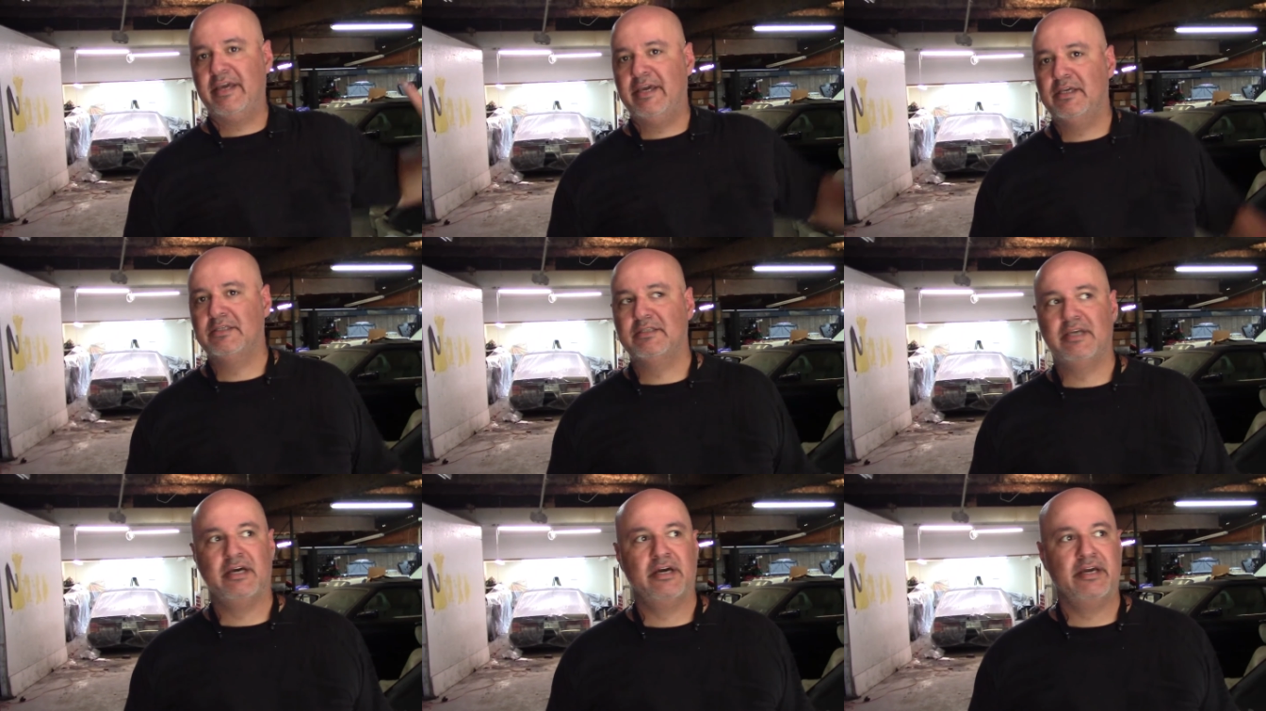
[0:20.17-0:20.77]

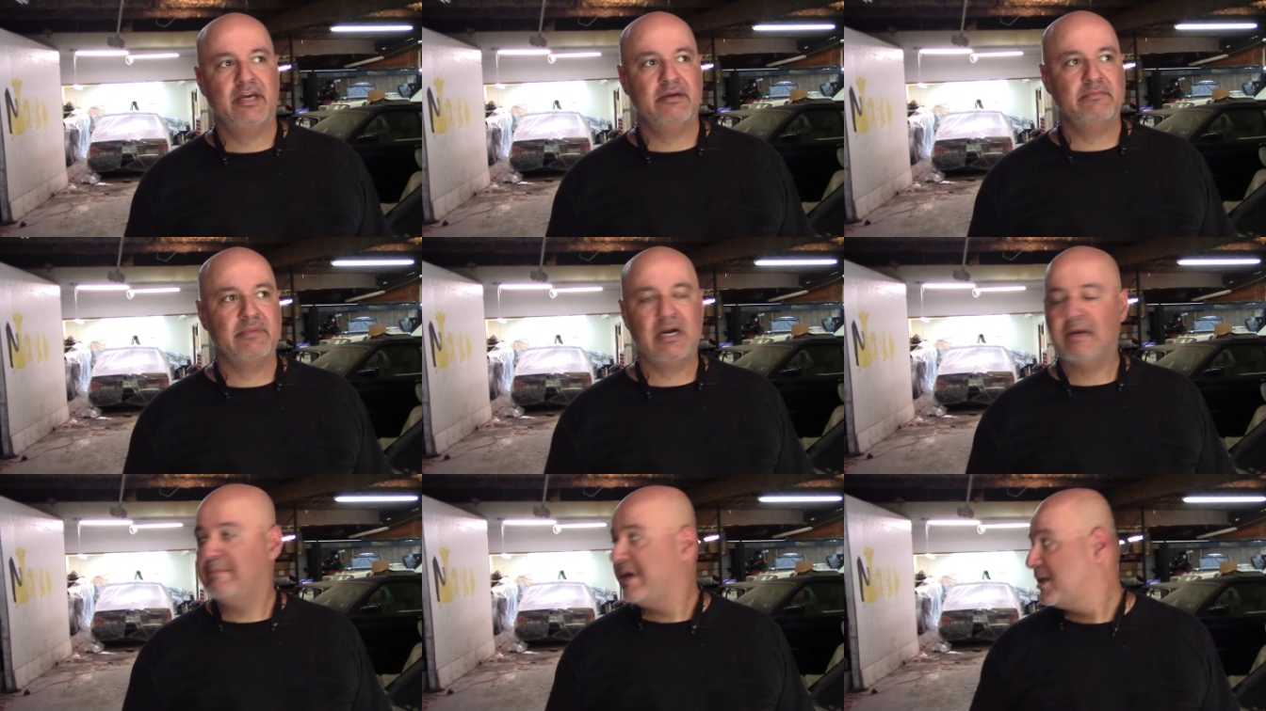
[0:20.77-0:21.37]
It's uh, in
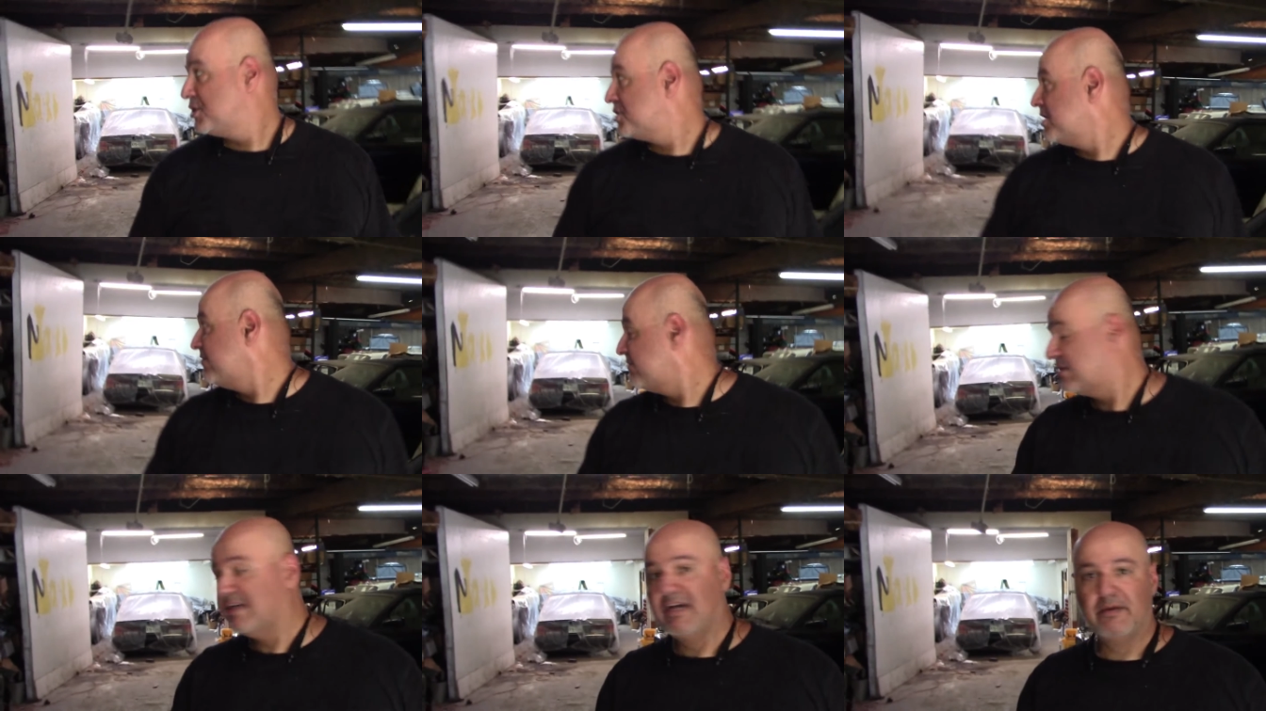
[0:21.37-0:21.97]
my
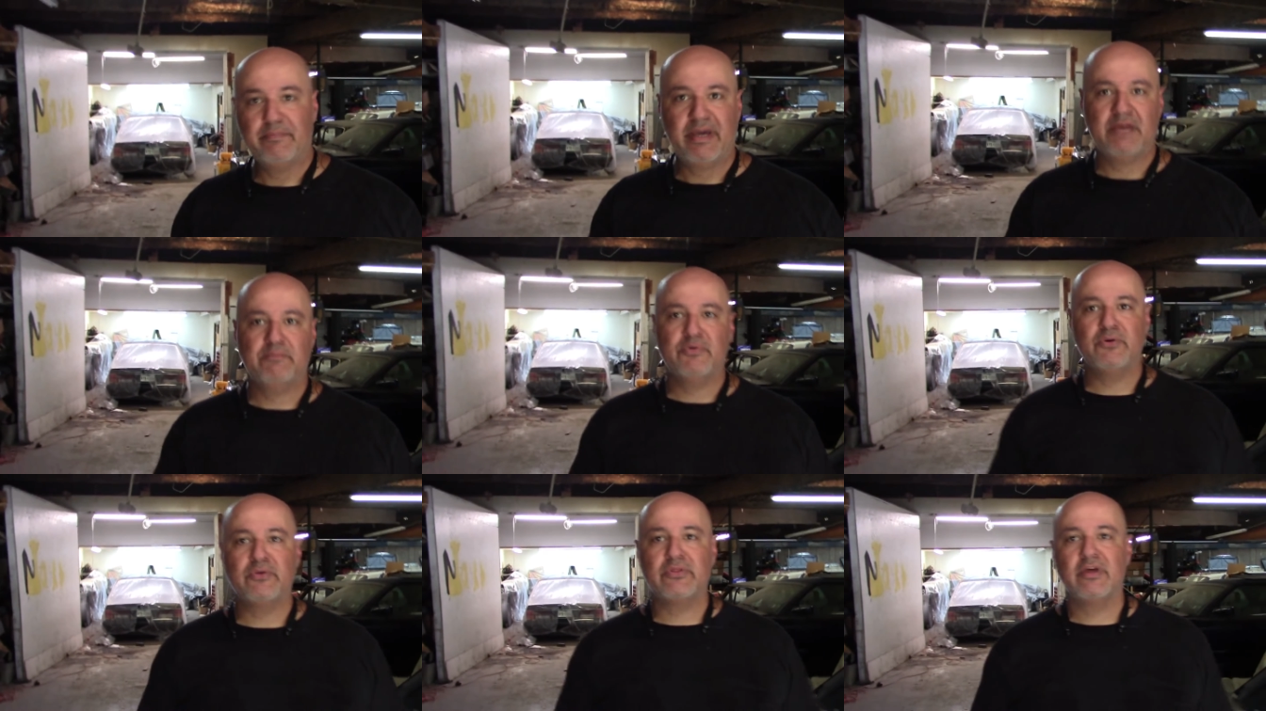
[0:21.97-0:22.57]
makeshift
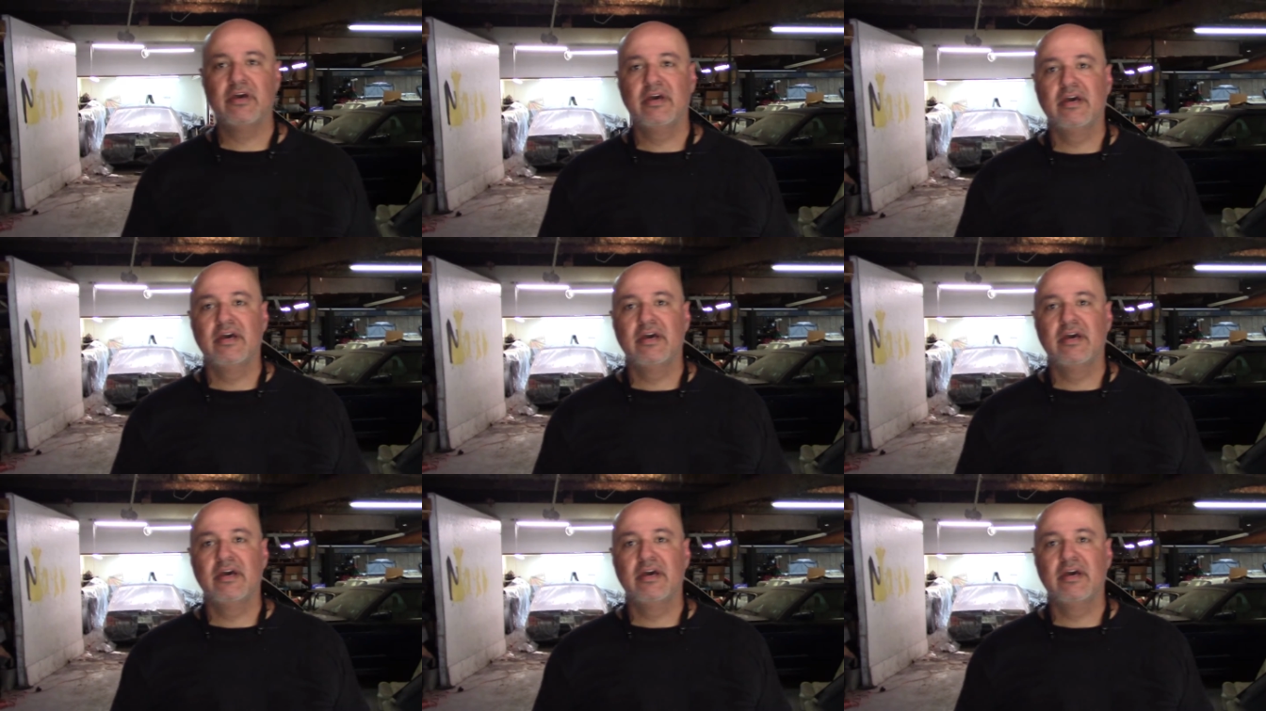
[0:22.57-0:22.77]
paint booth,